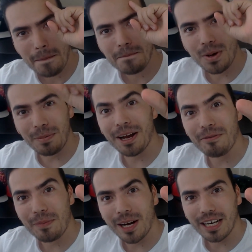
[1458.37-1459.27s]
Bye bye,
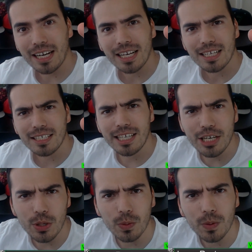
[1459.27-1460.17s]
everybody. See
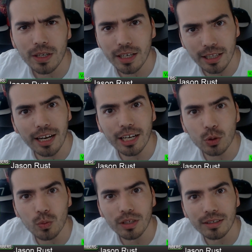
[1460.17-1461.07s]
you in the next
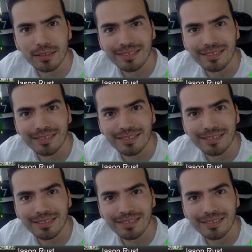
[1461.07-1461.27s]
one.